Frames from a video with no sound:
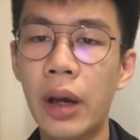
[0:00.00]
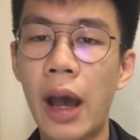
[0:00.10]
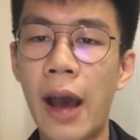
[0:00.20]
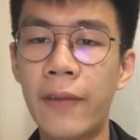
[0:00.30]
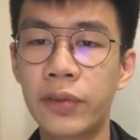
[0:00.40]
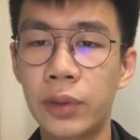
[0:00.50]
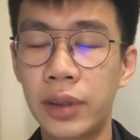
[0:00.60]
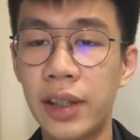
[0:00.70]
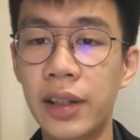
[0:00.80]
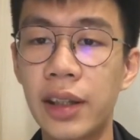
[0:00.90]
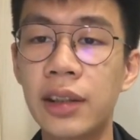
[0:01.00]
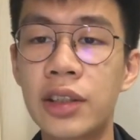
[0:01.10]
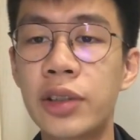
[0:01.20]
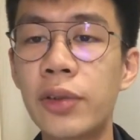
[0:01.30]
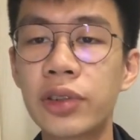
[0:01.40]
have to think in the
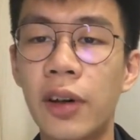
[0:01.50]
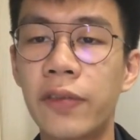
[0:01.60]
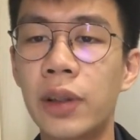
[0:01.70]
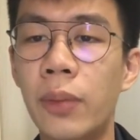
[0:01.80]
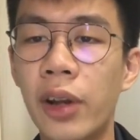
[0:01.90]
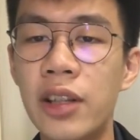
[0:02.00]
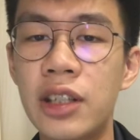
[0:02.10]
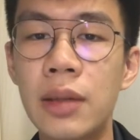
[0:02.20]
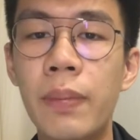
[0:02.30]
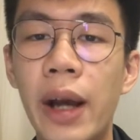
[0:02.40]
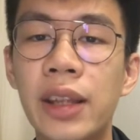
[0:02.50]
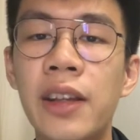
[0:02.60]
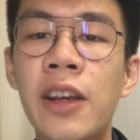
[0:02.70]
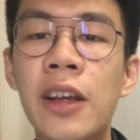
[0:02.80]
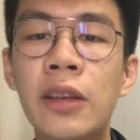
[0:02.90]
shoes of the mortgagee by
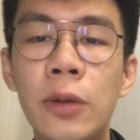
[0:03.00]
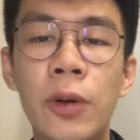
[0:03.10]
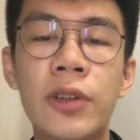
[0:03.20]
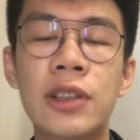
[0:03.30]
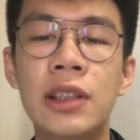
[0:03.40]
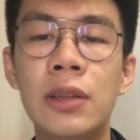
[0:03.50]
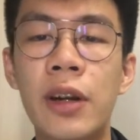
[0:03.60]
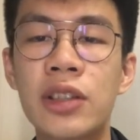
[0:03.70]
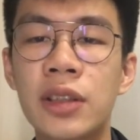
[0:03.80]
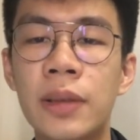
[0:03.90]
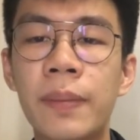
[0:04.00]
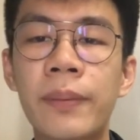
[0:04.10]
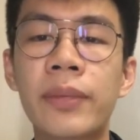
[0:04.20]
taking into consideration